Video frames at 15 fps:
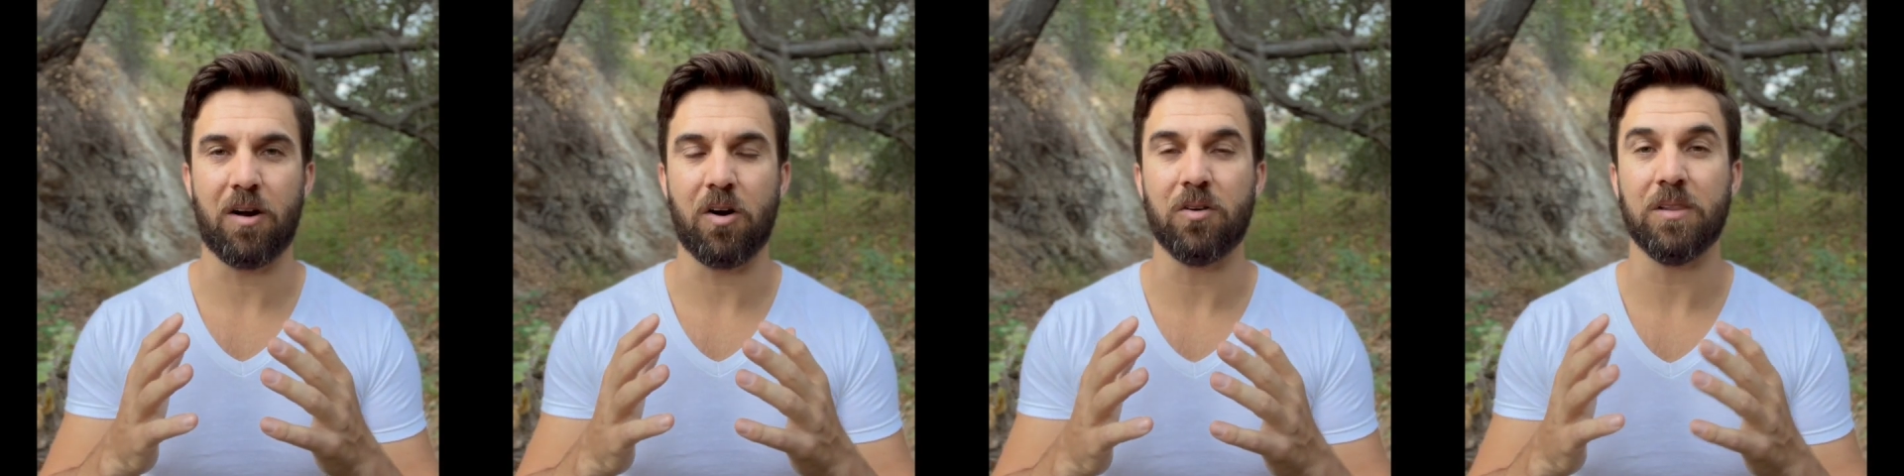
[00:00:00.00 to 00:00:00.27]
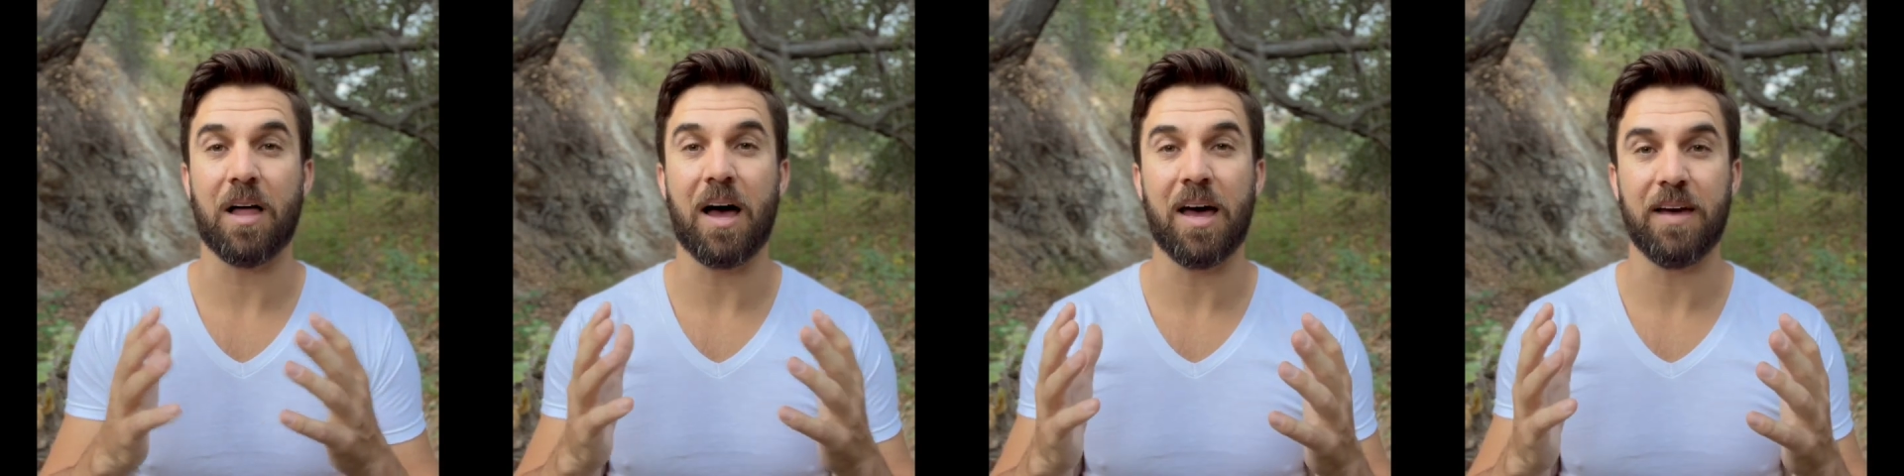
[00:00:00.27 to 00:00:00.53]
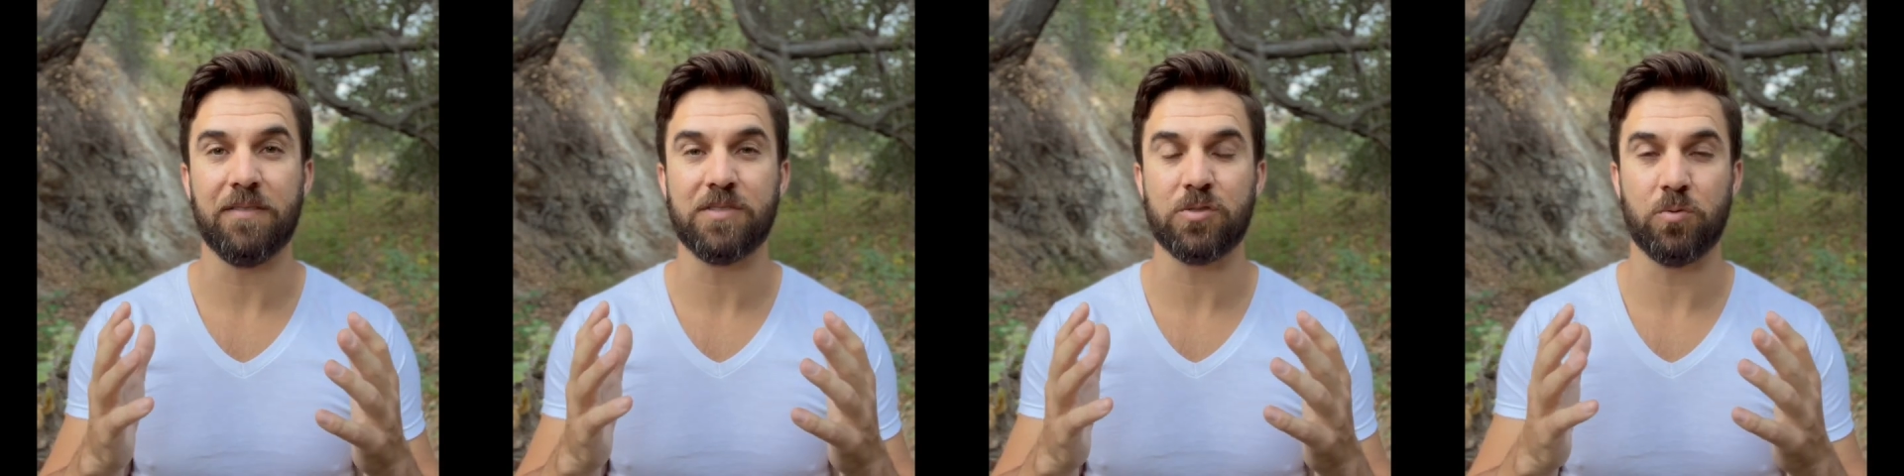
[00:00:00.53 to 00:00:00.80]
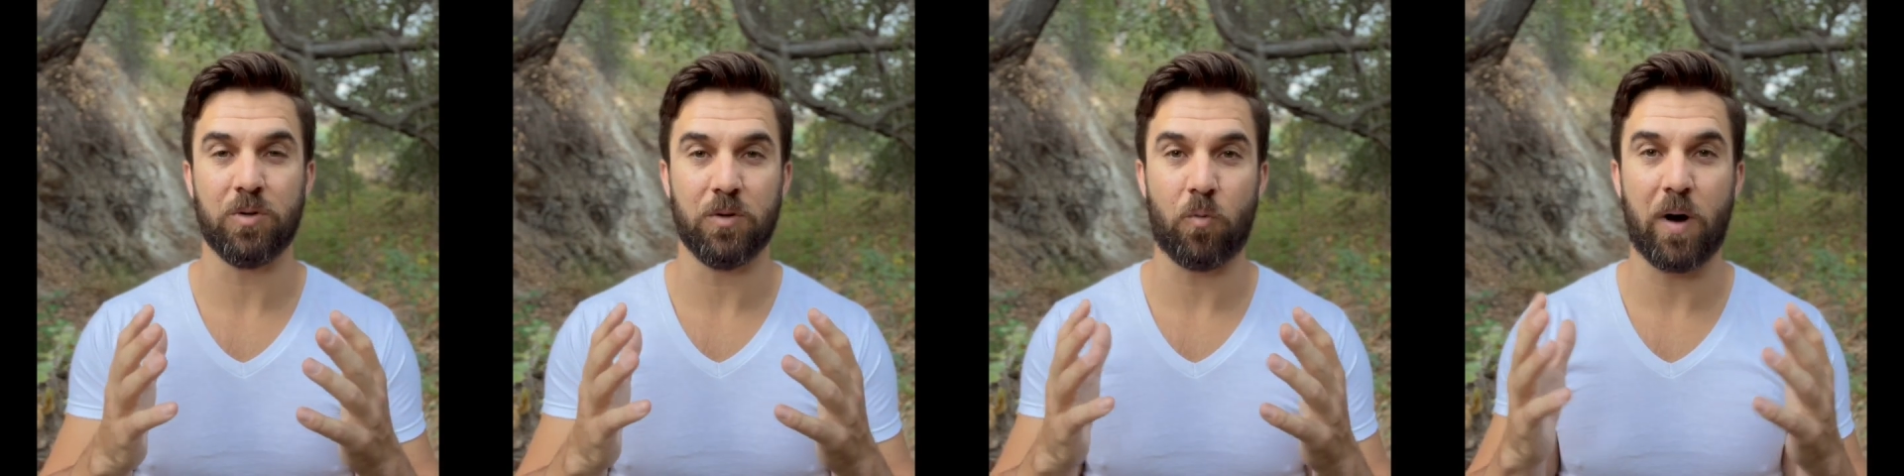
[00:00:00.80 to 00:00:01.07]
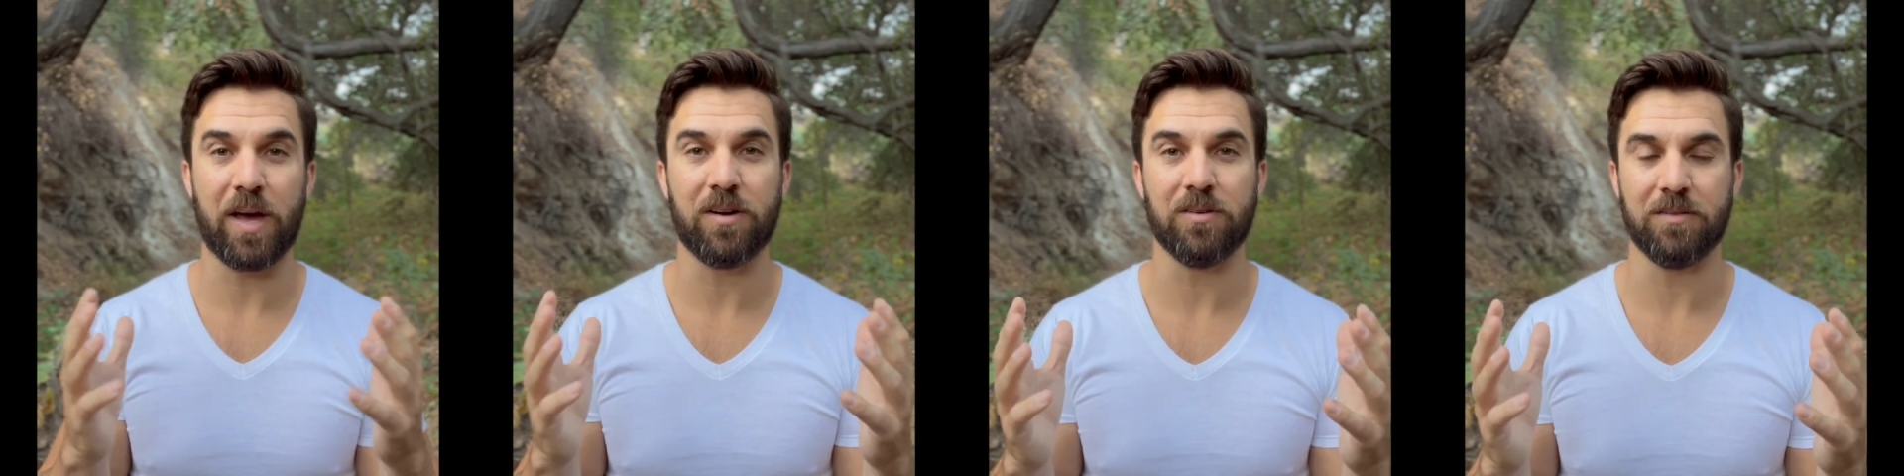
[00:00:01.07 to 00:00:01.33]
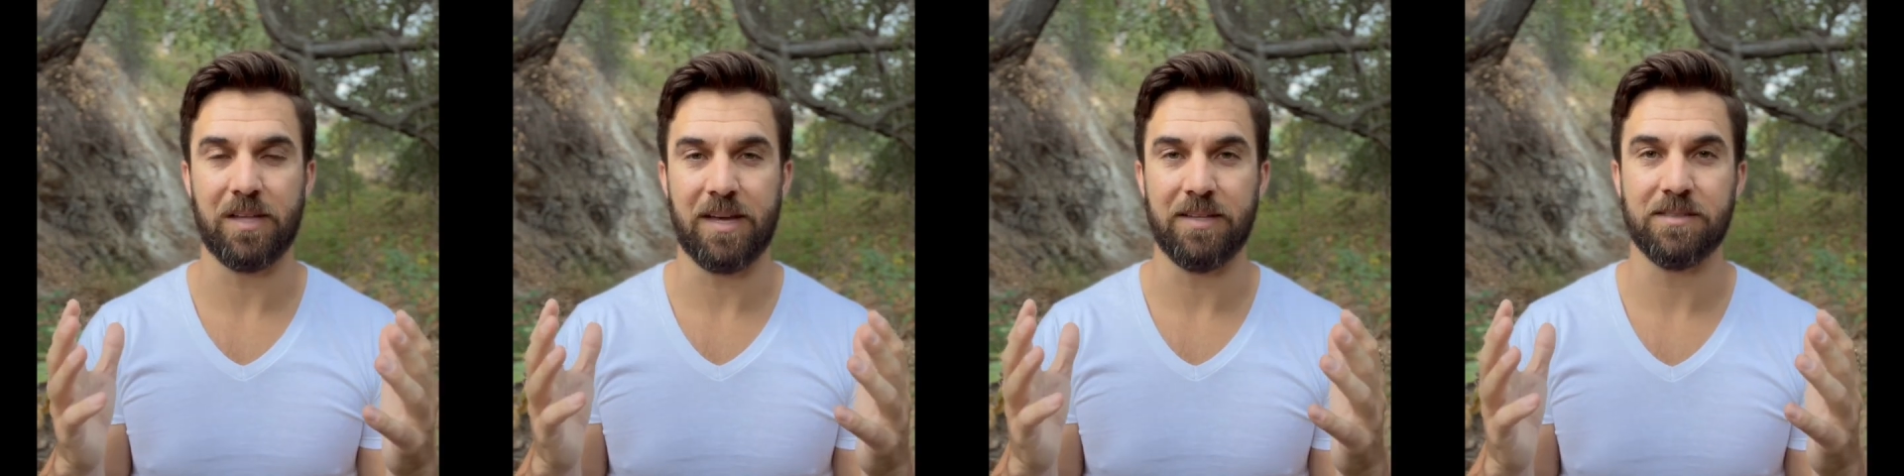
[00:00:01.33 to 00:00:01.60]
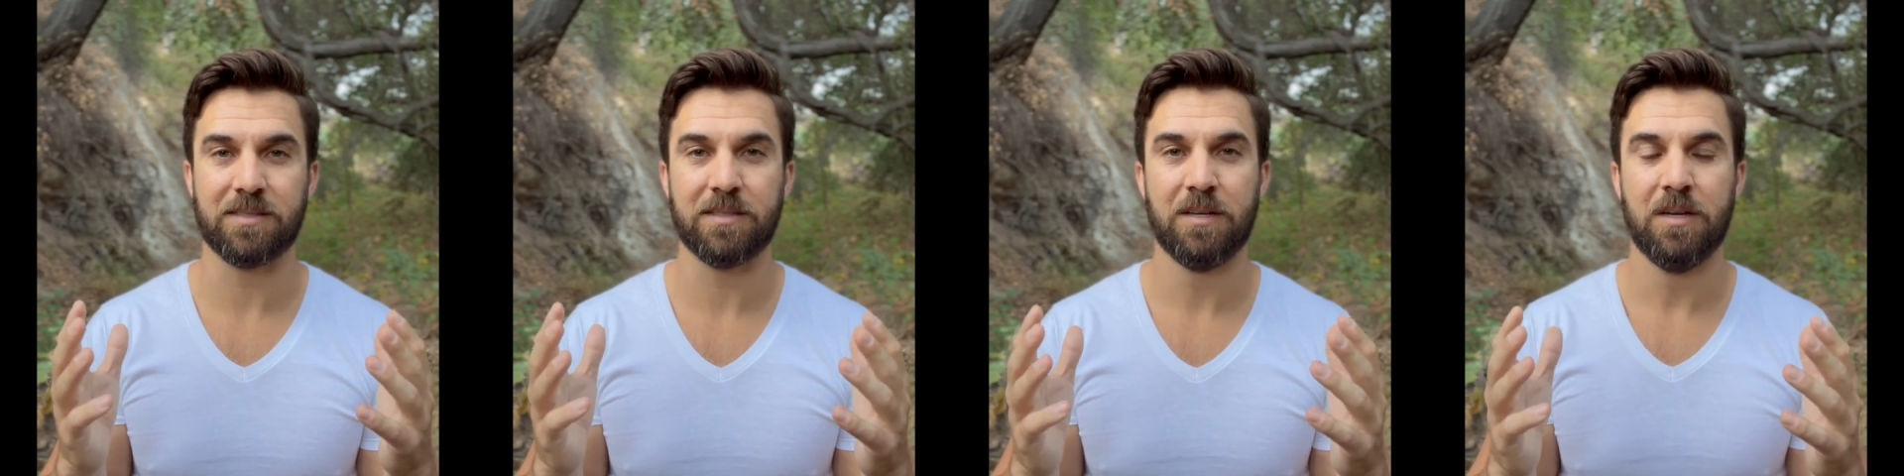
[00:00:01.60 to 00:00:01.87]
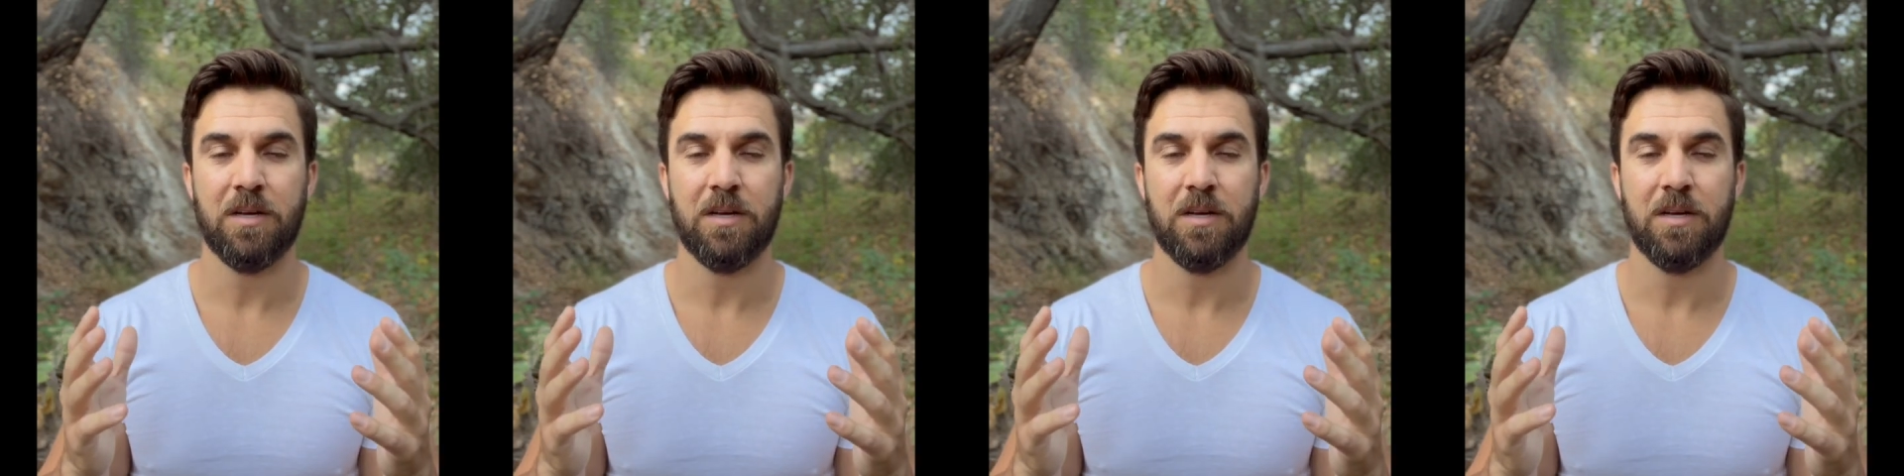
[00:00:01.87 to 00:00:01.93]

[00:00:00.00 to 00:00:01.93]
our lives through a wider lens,